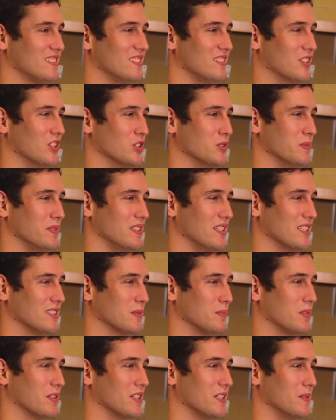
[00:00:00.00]
knows me as a
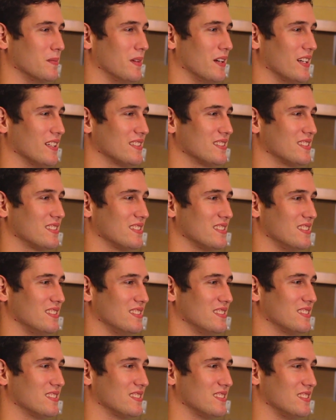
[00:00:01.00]
player best.
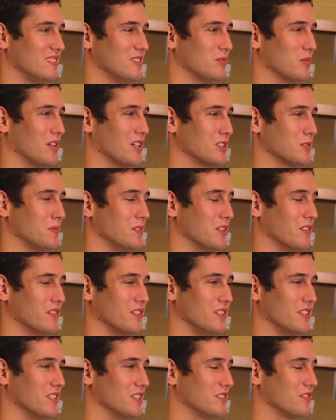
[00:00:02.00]
He's he's watched me over the
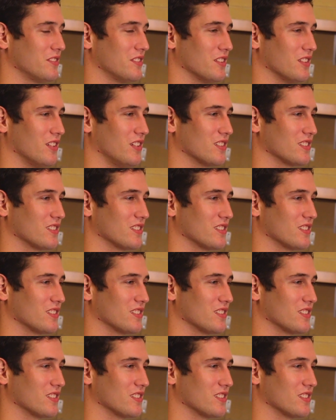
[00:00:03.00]
years for a long